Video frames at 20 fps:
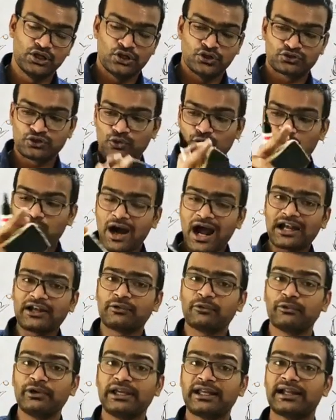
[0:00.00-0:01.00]
So
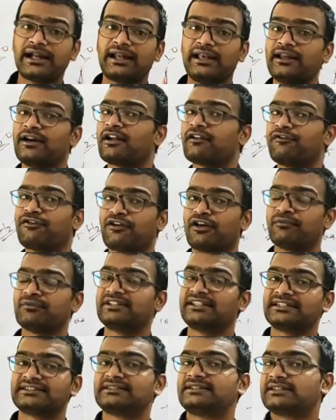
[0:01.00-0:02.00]
what we clear from
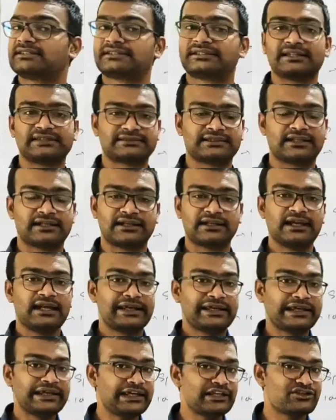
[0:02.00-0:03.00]
this discussion
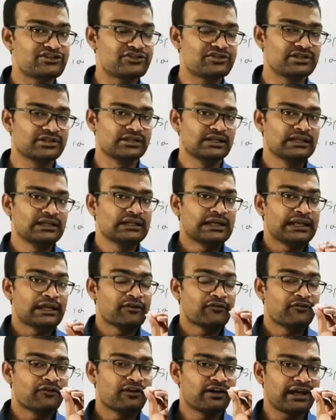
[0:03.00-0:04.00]
is,
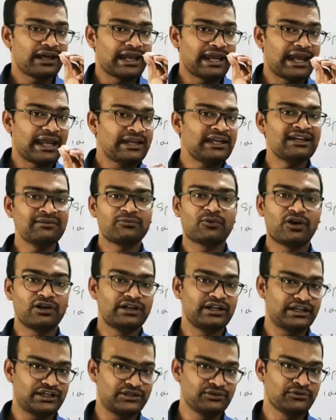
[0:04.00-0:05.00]
for any
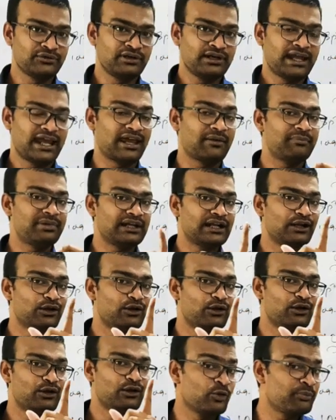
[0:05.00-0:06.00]
molecule having
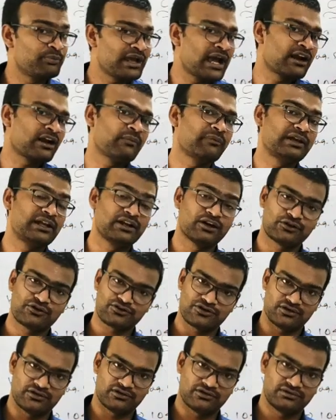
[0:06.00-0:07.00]
lone pair of
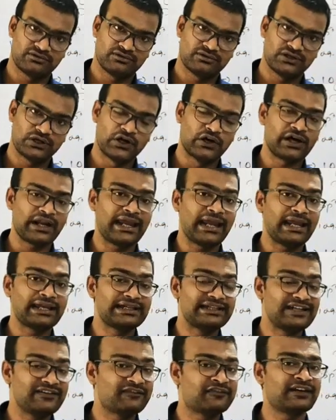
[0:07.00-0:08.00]
electron or
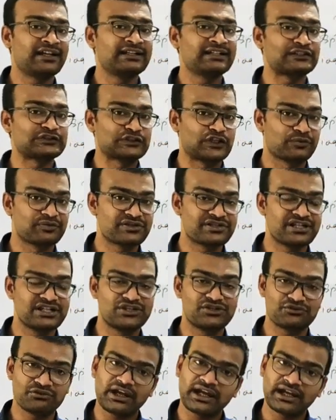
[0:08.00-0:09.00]
different
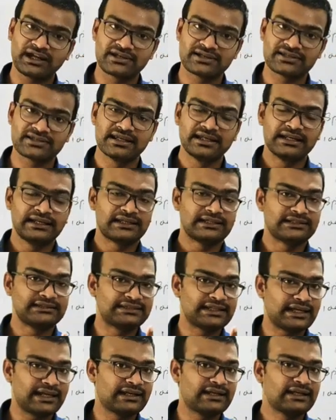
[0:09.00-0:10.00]
substituents,
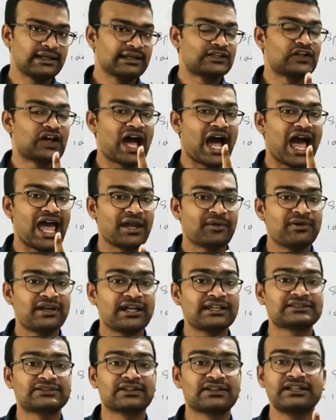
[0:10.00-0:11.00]
then the
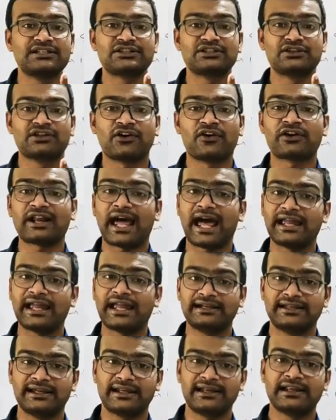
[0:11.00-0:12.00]
hybridization is not
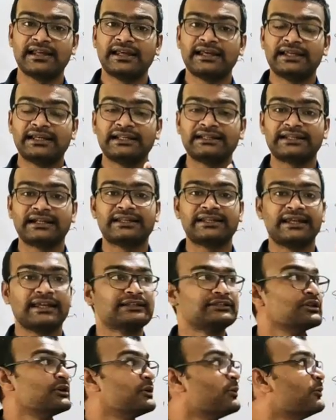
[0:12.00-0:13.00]
ideal. In that
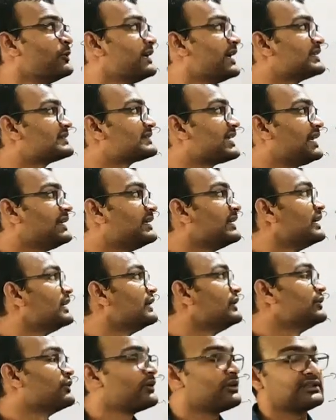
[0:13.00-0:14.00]
case, we assign
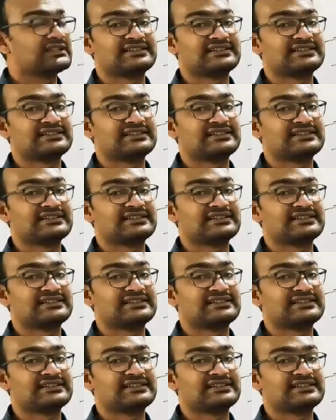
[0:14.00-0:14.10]
your